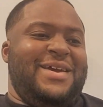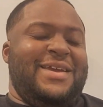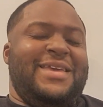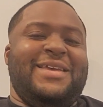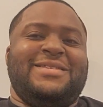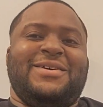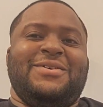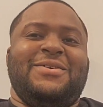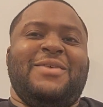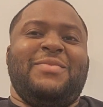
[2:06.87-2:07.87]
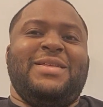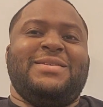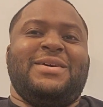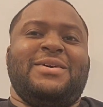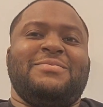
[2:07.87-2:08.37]
I can't tell you how many
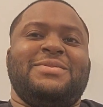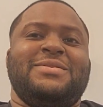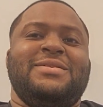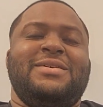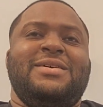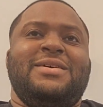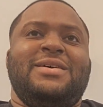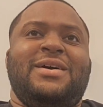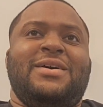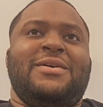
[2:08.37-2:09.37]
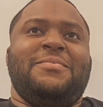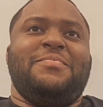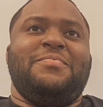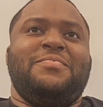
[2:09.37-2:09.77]
times um,